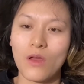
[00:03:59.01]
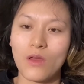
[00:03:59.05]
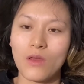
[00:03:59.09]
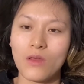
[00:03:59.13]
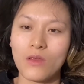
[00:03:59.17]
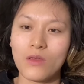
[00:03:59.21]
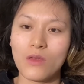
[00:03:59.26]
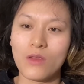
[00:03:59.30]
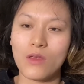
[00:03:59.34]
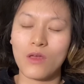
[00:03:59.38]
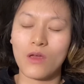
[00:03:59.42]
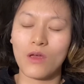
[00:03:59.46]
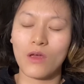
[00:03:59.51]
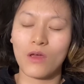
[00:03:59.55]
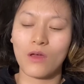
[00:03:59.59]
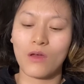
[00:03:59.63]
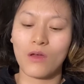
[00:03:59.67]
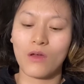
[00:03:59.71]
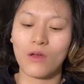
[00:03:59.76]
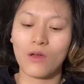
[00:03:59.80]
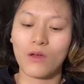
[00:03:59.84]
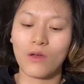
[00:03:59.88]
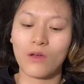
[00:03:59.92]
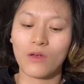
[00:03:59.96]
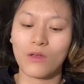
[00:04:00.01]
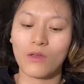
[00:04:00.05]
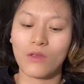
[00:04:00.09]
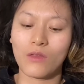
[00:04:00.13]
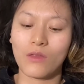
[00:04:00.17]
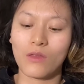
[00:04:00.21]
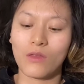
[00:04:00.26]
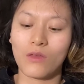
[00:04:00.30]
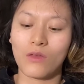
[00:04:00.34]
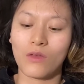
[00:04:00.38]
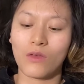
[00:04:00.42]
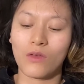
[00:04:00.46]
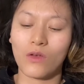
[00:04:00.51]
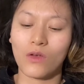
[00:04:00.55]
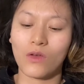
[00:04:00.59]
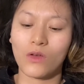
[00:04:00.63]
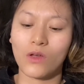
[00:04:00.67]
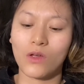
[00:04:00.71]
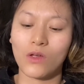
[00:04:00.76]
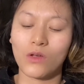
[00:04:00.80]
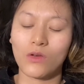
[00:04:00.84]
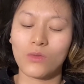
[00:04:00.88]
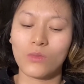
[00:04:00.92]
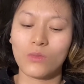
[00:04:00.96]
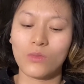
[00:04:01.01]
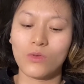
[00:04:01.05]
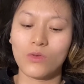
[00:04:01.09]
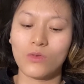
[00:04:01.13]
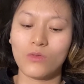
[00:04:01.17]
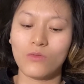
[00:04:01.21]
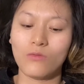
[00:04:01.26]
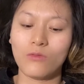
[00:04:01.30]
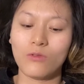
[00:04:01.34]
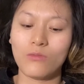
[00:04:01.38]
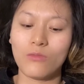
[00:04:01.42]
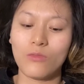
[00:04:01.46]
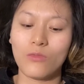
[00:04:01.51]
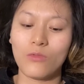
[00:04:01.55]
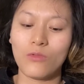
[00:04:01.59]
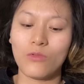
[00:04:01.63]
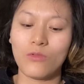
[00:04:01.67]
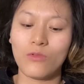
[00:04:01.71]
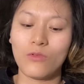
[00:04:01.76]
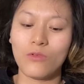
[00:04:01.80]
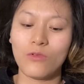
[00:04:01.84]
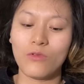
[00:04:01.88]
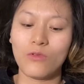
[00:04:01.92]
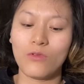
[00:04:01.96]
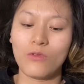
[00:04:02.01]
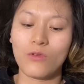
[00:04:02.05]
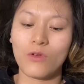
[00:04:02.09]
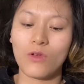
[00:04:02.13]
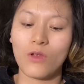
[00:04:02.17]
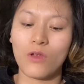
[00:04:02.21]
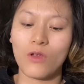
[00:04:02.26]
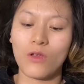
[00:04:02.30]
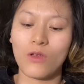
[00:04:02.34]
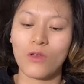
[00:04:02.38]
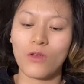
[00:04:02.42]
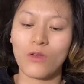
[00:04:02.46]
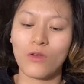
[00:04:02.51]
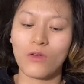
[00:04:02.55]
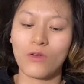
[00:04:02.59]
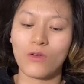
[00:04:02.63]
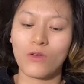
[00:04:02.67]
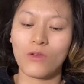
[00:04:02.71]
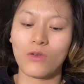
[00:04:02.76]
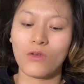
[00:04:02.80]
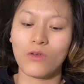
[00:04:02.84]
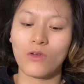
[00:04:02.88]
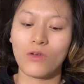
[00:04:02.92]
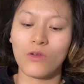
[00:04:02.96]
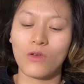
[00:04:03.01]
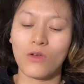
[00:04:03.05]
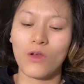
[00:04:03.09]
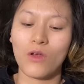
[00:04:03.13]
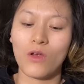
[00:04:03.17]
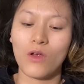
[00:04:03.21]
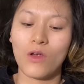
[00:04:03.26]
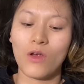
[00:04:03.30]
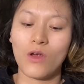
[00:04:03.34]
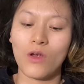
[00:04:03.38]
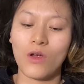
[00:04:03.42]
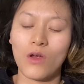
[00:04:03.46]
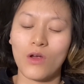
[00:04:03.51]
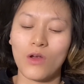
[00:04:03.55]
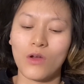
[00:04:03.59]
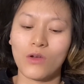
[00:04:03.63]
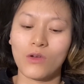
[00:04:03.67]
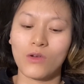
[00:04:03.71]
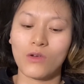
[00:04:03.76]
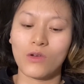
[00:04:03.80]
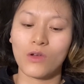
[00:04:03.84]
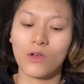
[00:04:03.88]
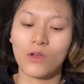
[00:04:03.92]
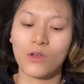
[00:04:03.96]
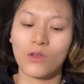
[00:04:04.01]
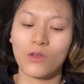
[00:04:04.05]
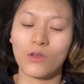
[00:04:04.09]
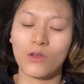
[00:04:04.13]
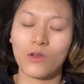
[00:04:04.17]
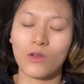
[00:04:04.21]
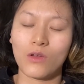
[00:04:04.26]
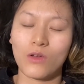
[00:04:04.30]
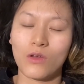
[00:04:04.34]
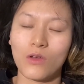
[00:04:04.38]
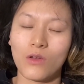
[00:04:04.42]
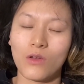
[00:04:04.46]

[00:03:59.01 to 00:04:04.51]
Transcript: yeah, I think I need to move tomorrow and just,